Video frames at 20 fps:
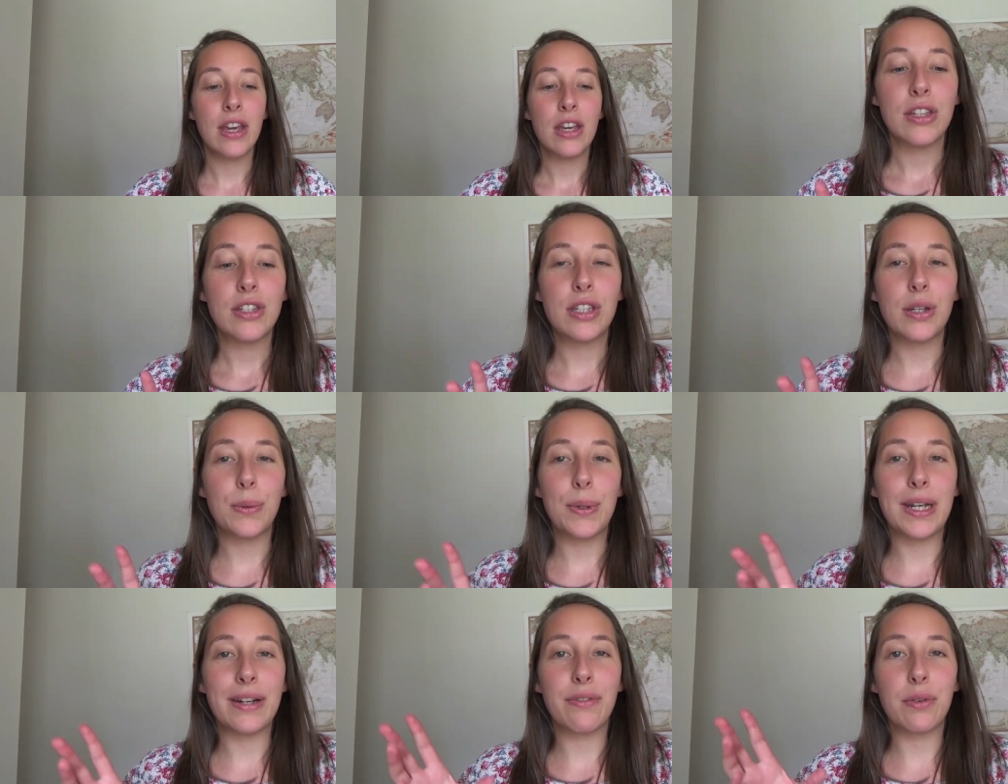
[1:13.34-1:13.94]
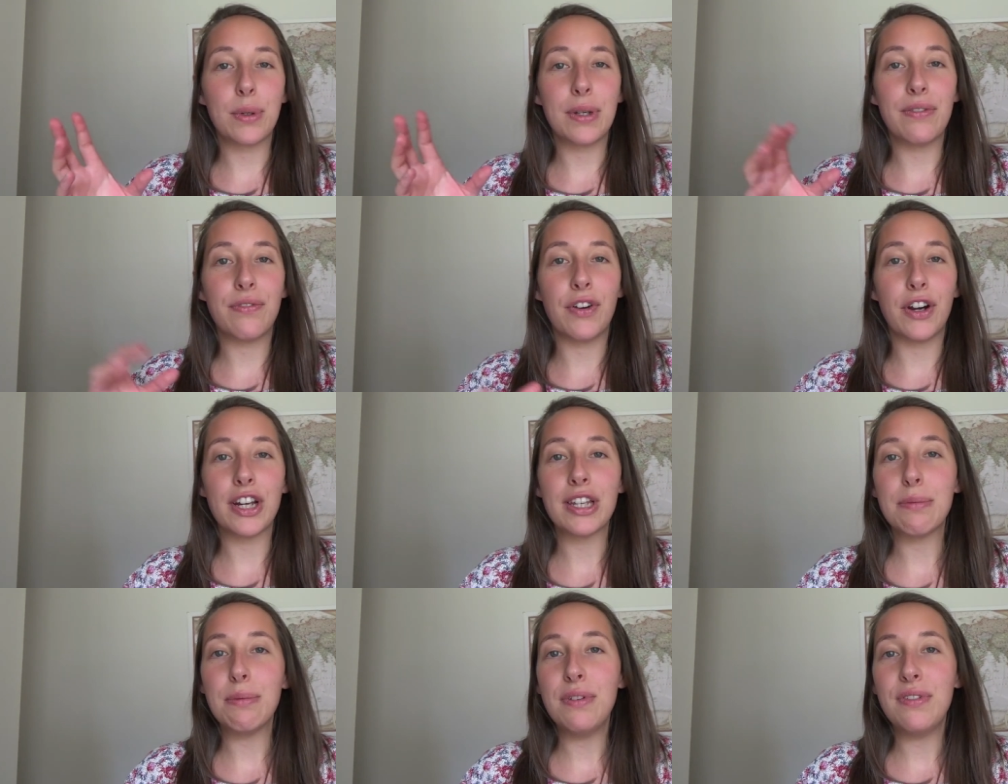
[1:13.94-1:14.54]
So whenever we
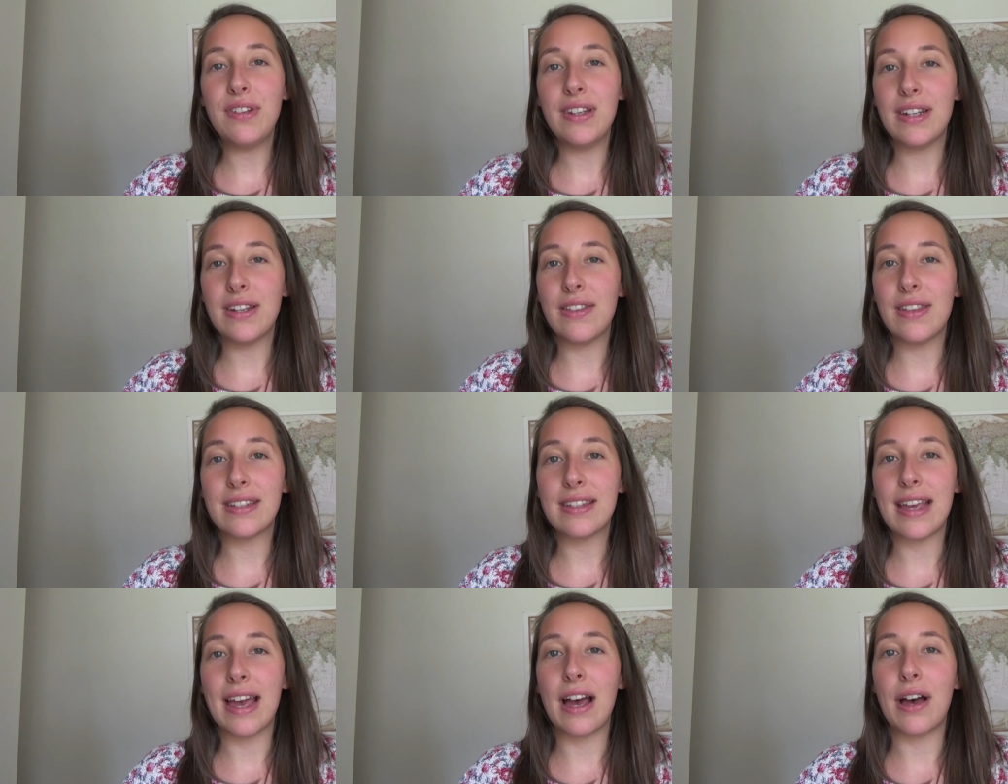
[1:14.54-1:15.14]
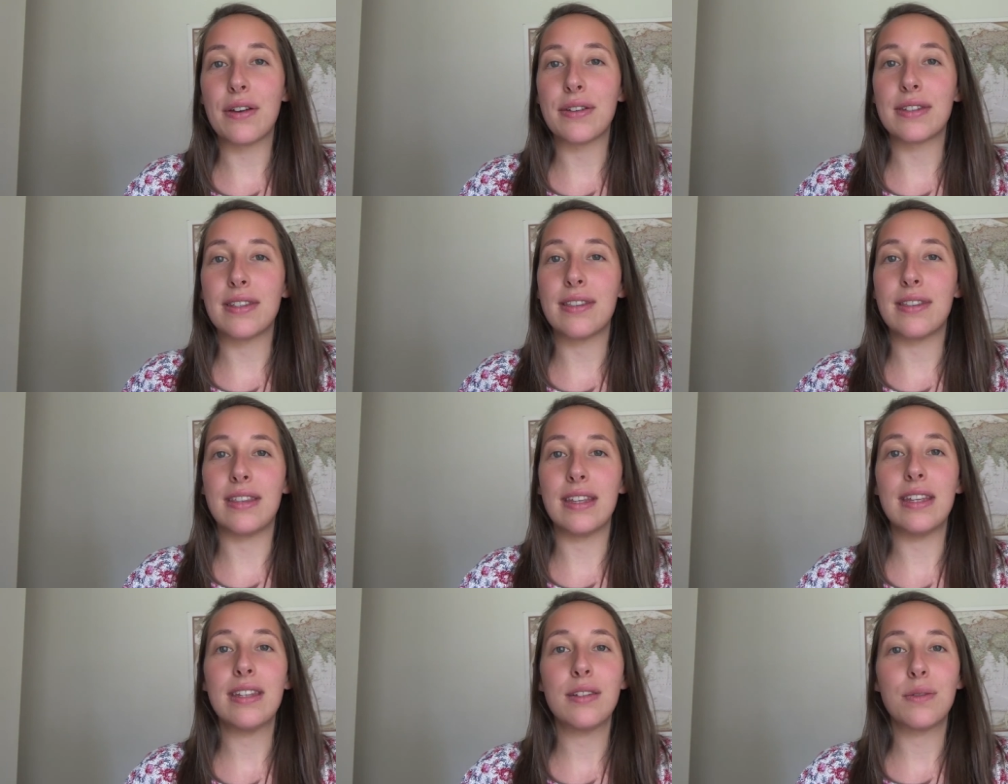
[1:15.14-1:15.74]
first moved into this house,
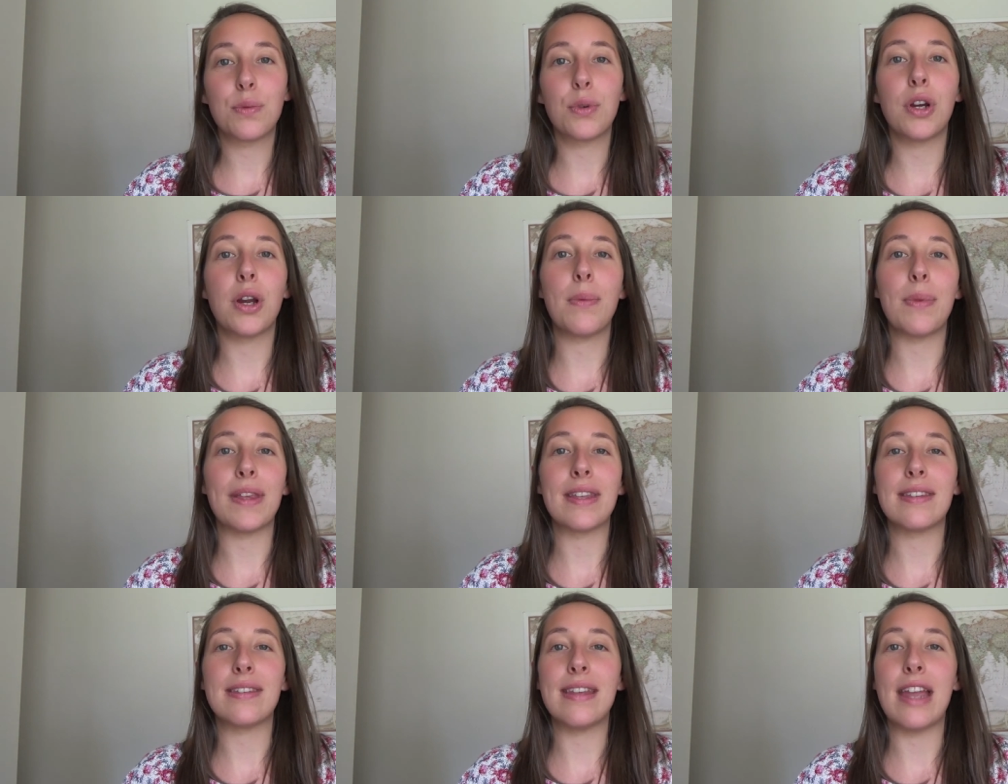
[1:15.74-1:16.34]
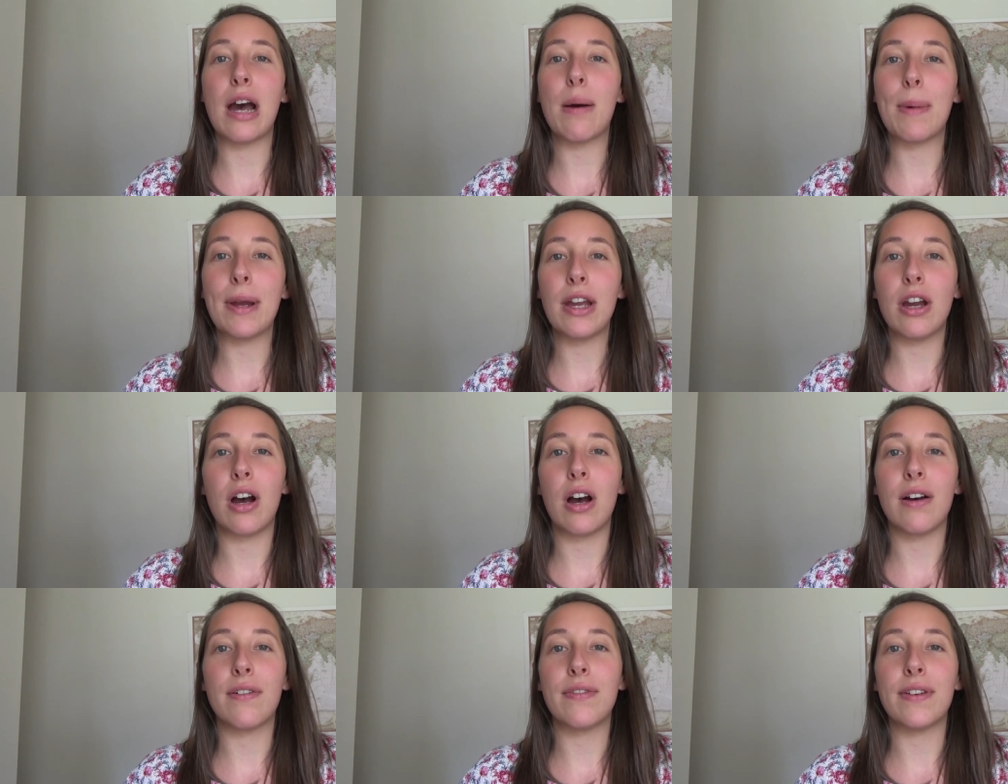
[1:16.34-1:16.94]
this room that's now my
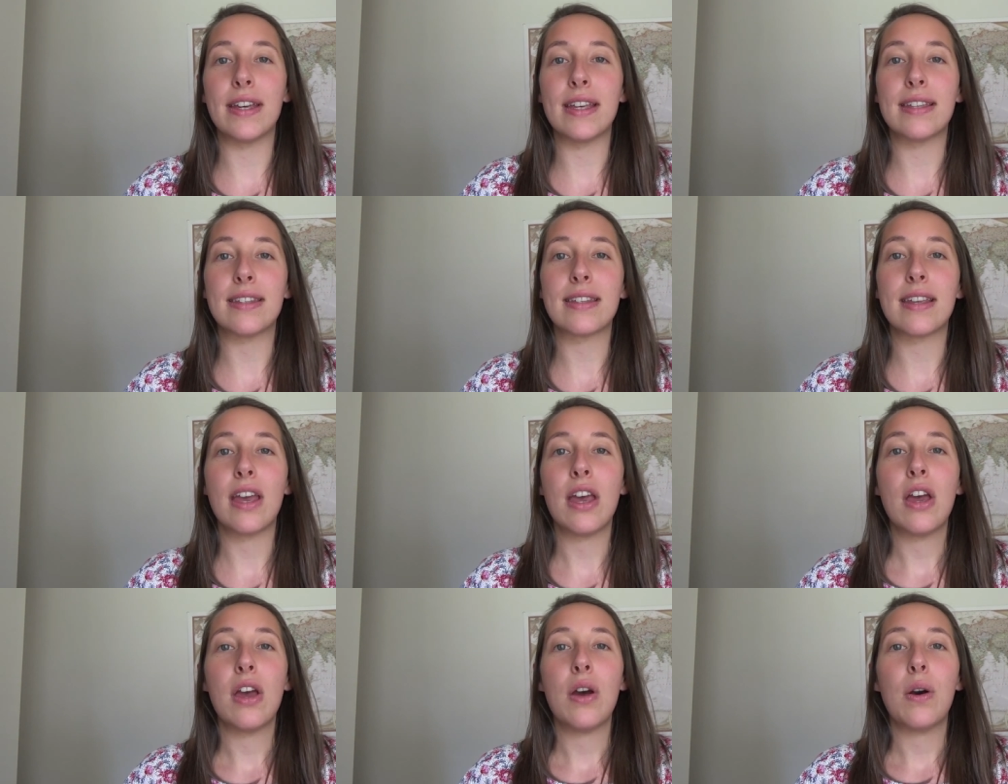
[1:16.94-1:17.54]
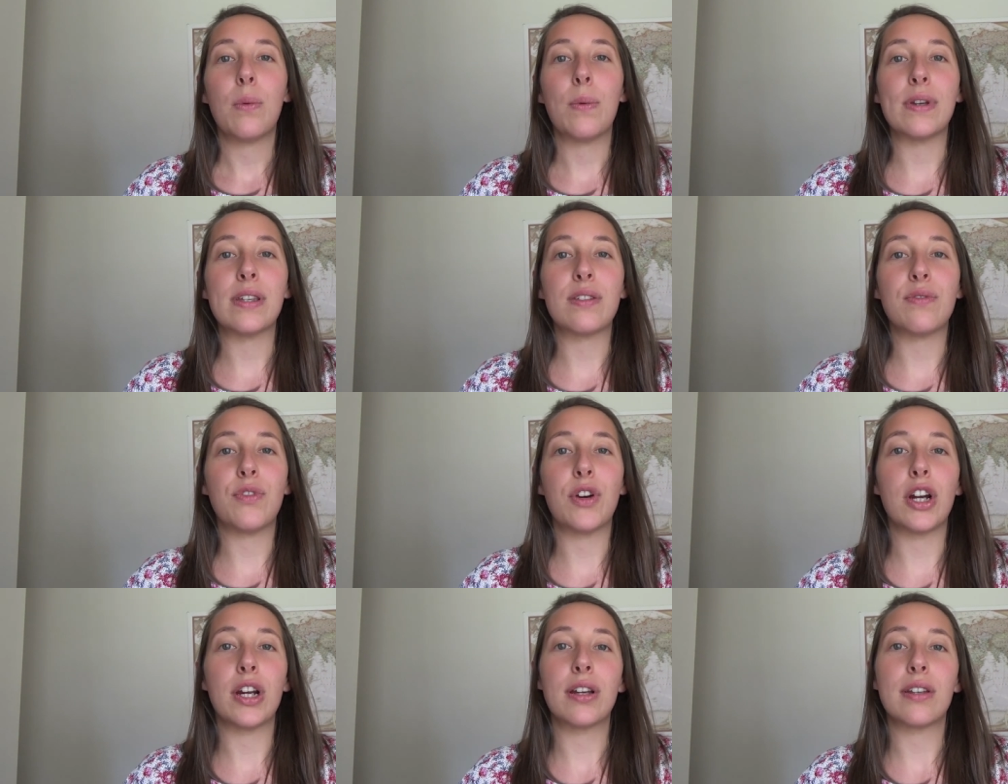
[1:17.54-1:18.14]
office was
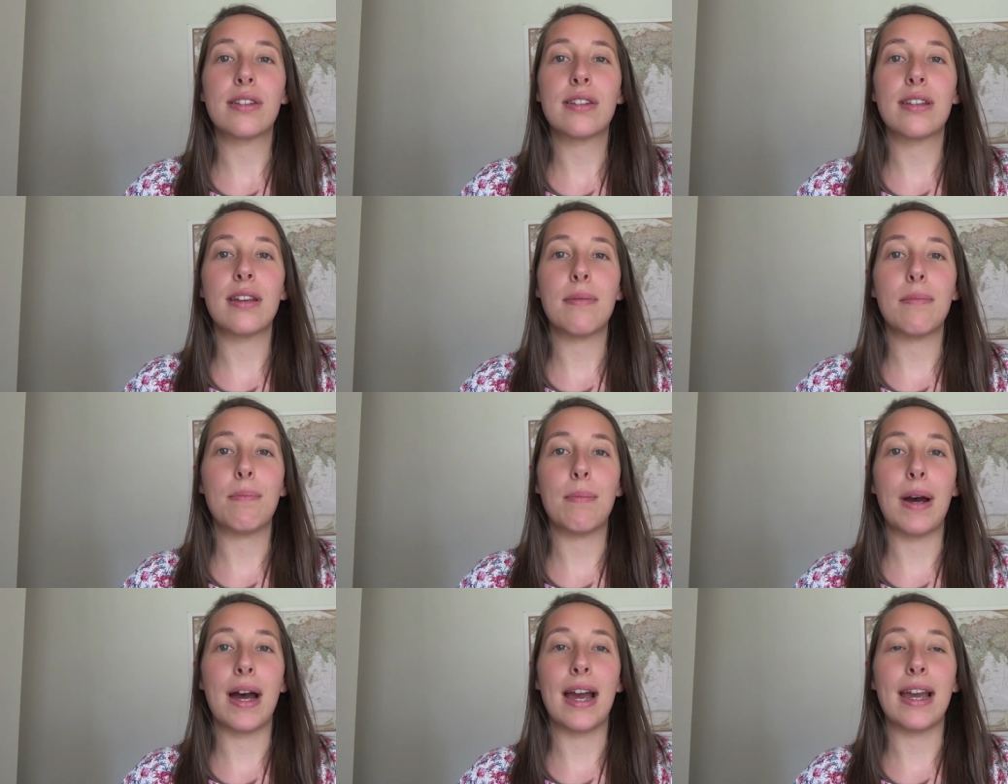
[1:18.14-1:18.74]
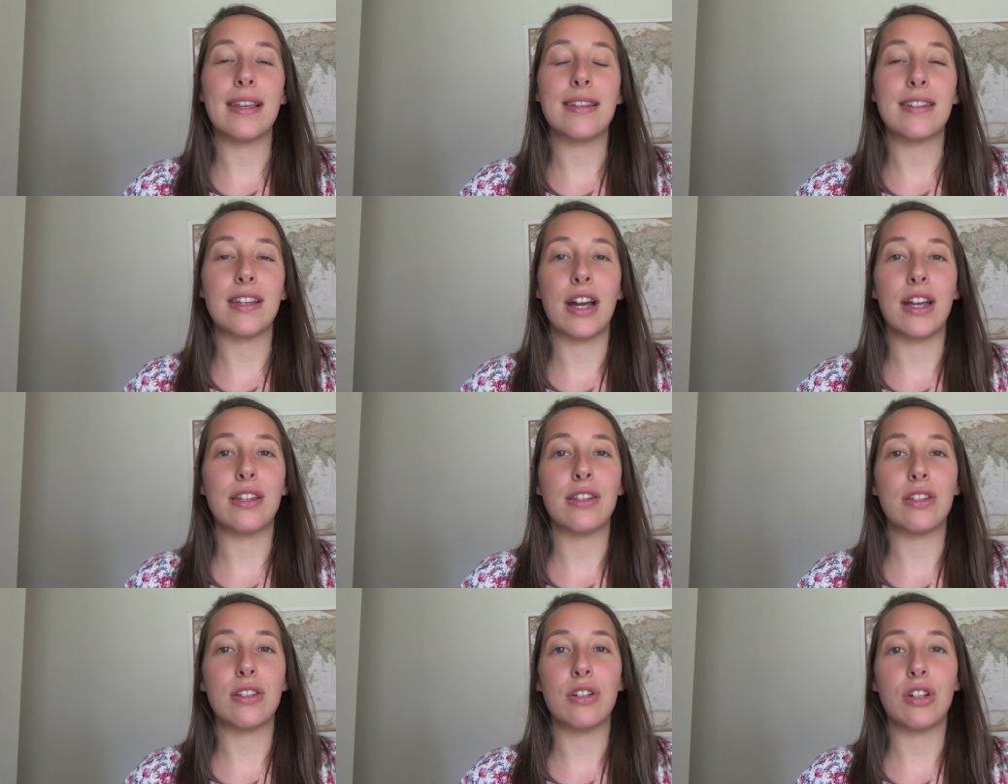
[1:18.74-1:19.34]
first my
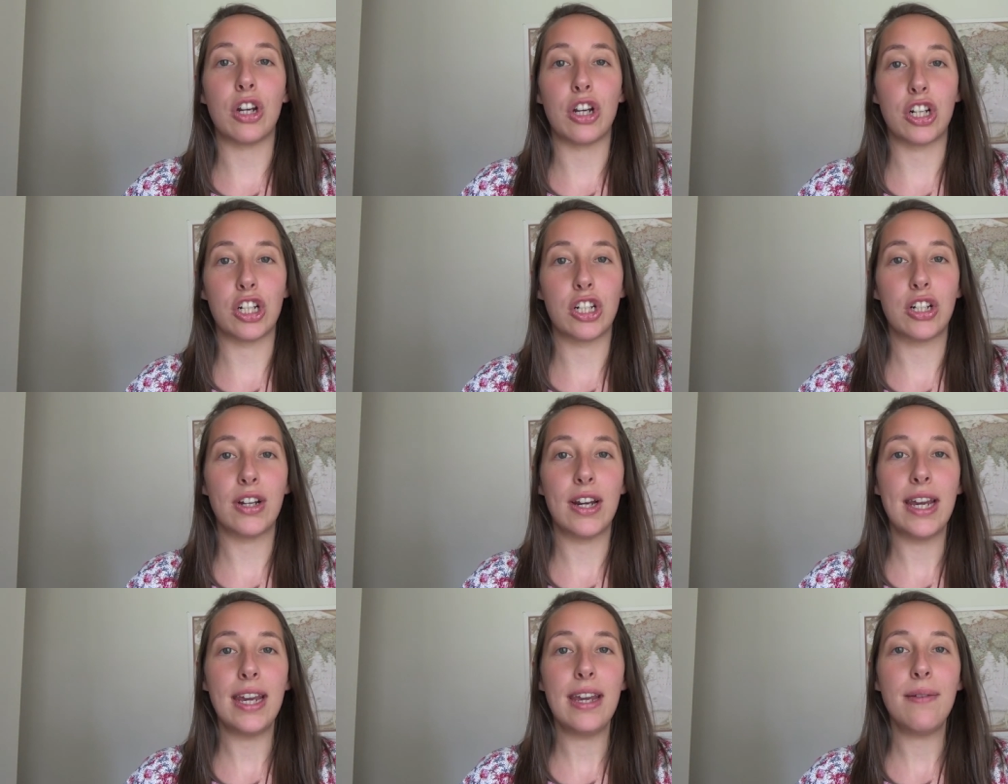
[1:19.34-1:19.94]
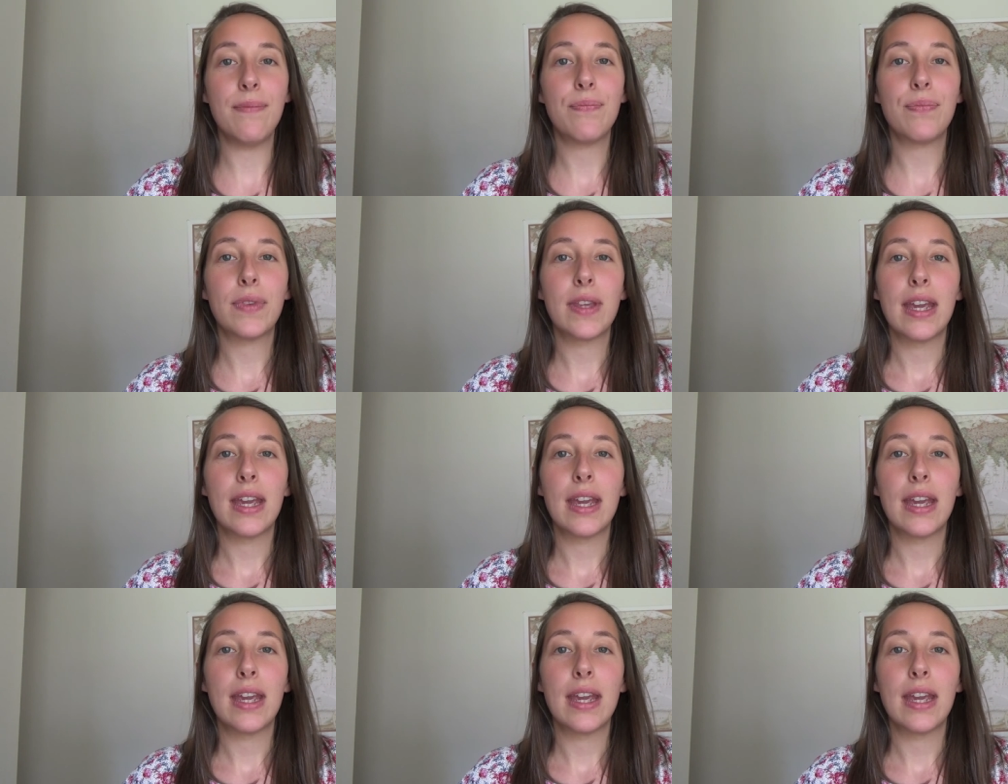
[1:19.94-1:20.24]
son's nursery